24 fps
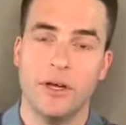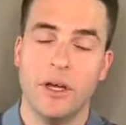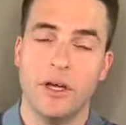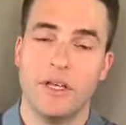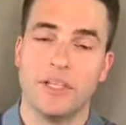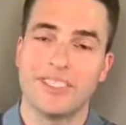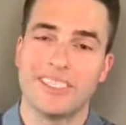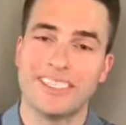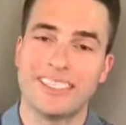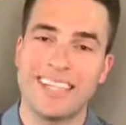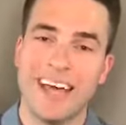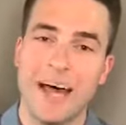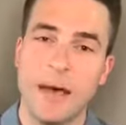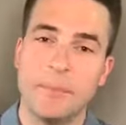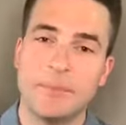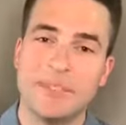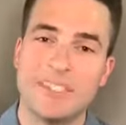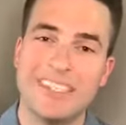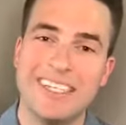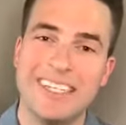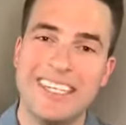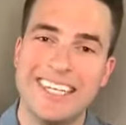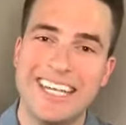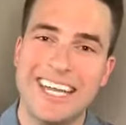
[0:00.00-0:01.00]
Stop
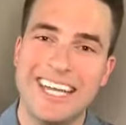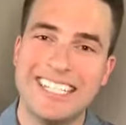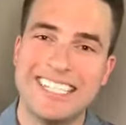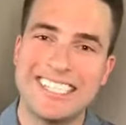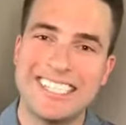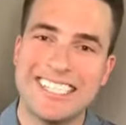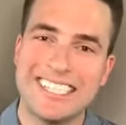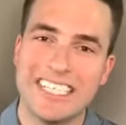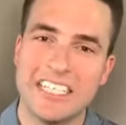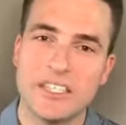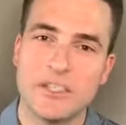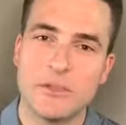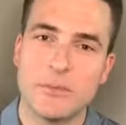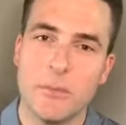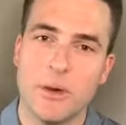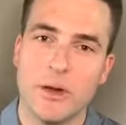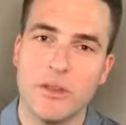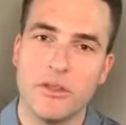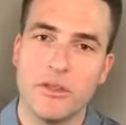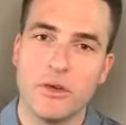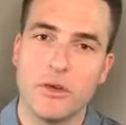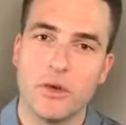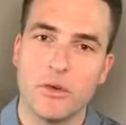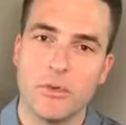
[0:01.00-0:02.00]
seeing a
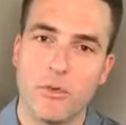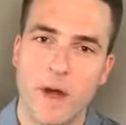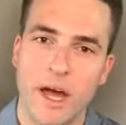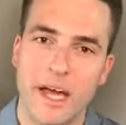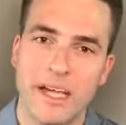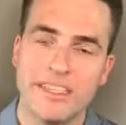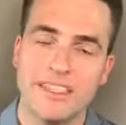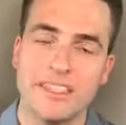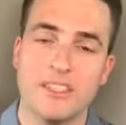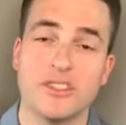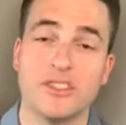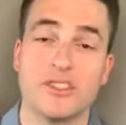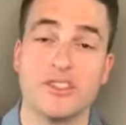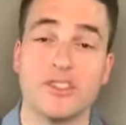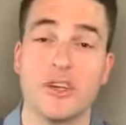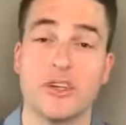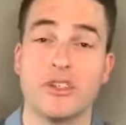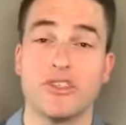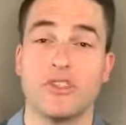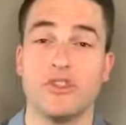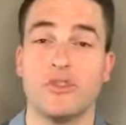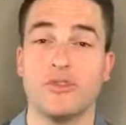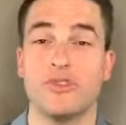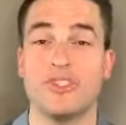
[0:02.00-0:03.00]
6-month horizon. Start
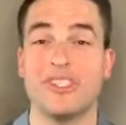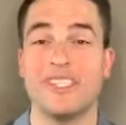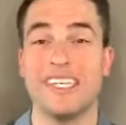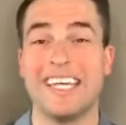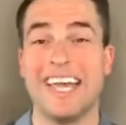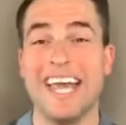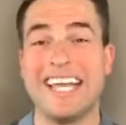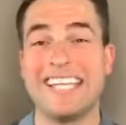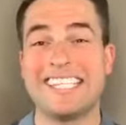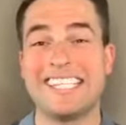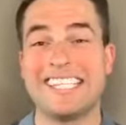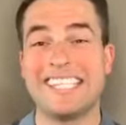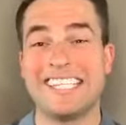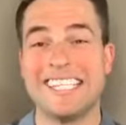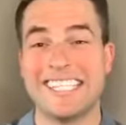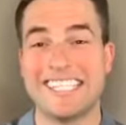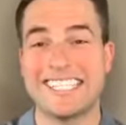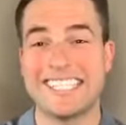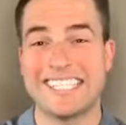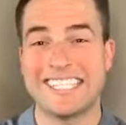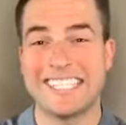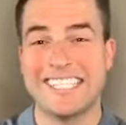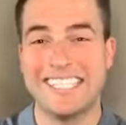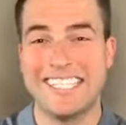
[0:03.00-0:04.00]
to see a
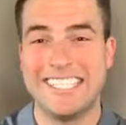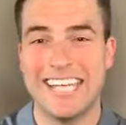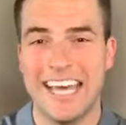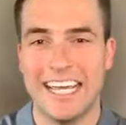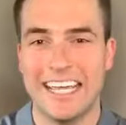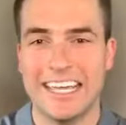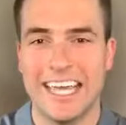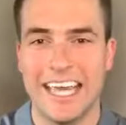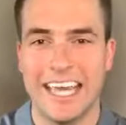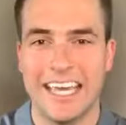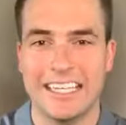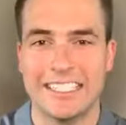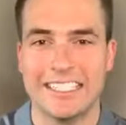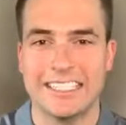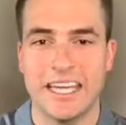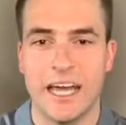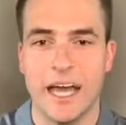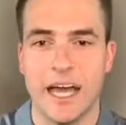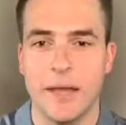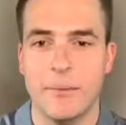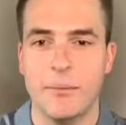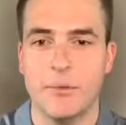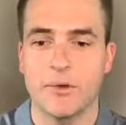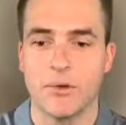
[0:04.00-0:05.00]
6-decade
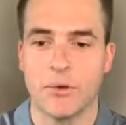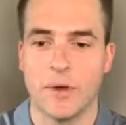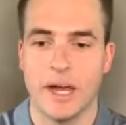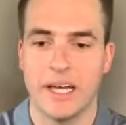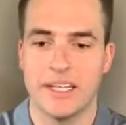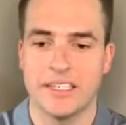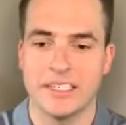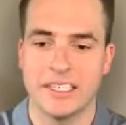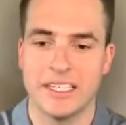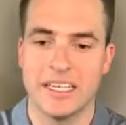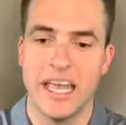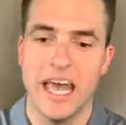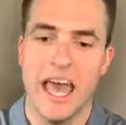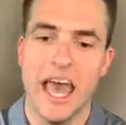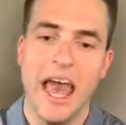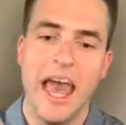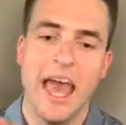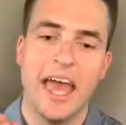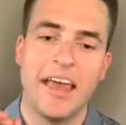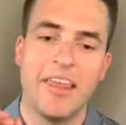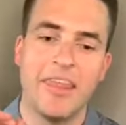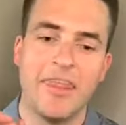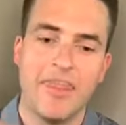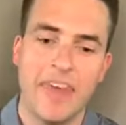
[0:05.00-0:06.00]
time horizon.
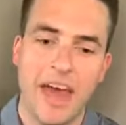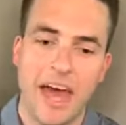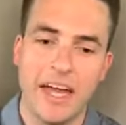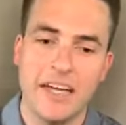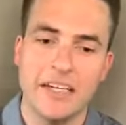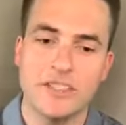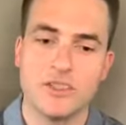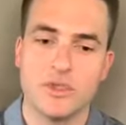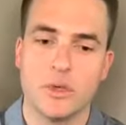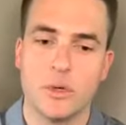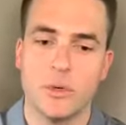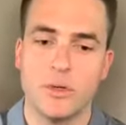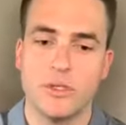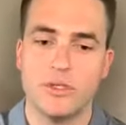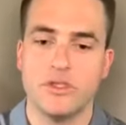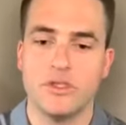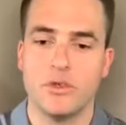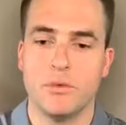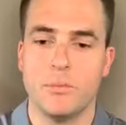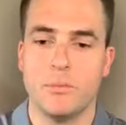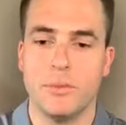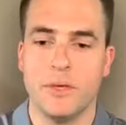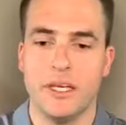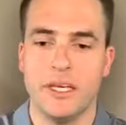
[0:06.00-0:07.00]
And that is going to
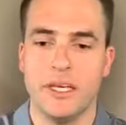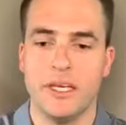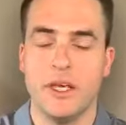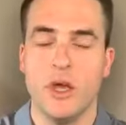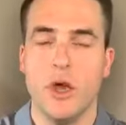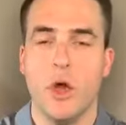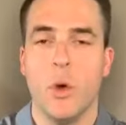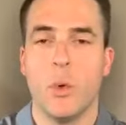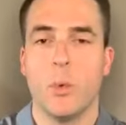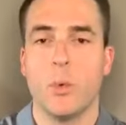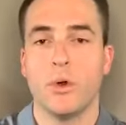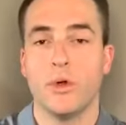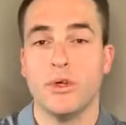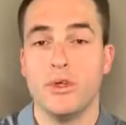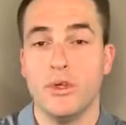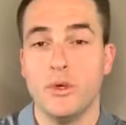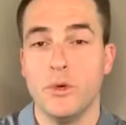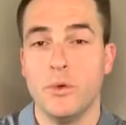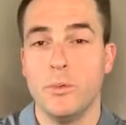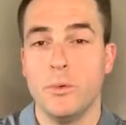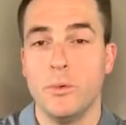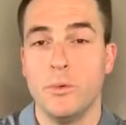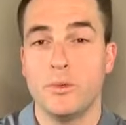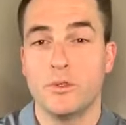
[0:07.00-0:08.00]
be where
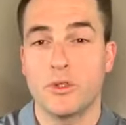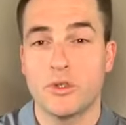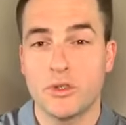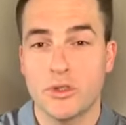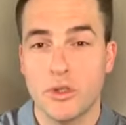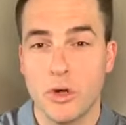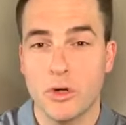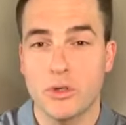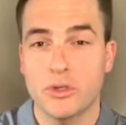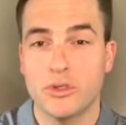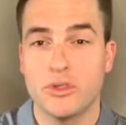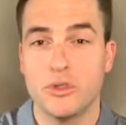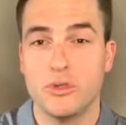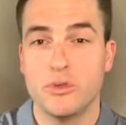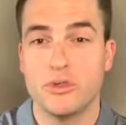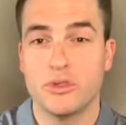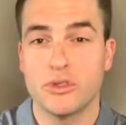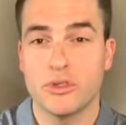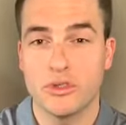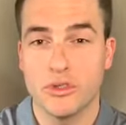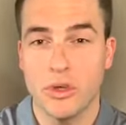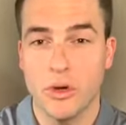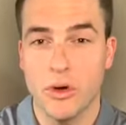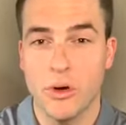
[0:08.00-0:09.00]
you start to
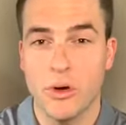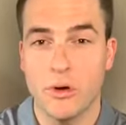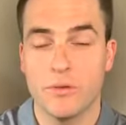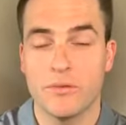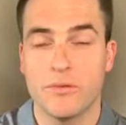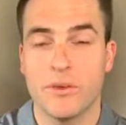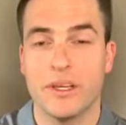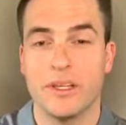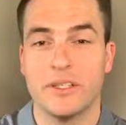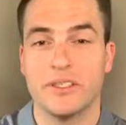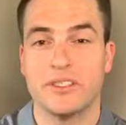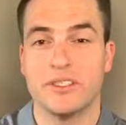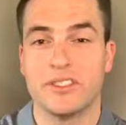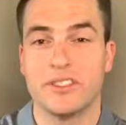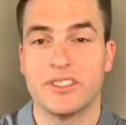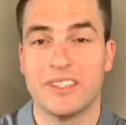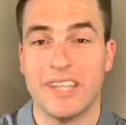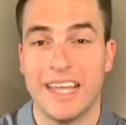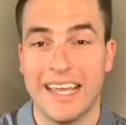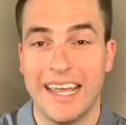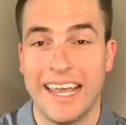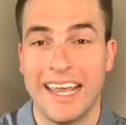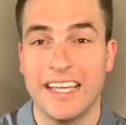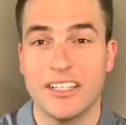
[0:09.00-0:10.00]
solve and
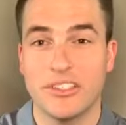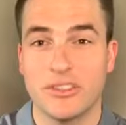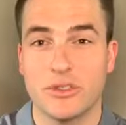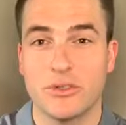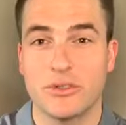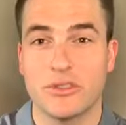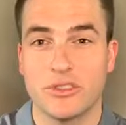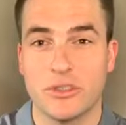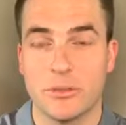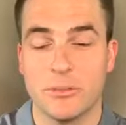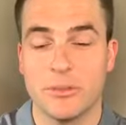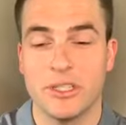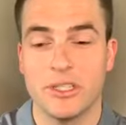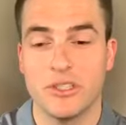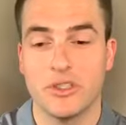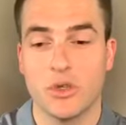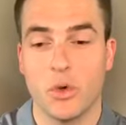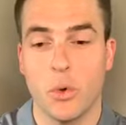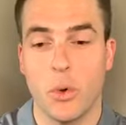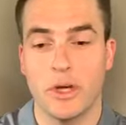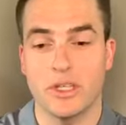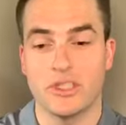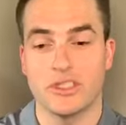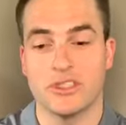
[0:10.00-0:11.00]
answer some of these
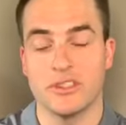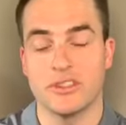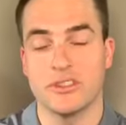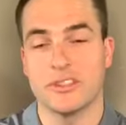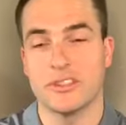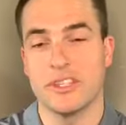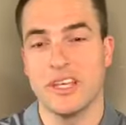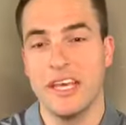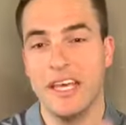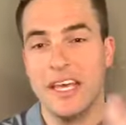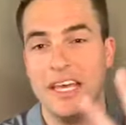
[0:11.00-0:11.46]
questions.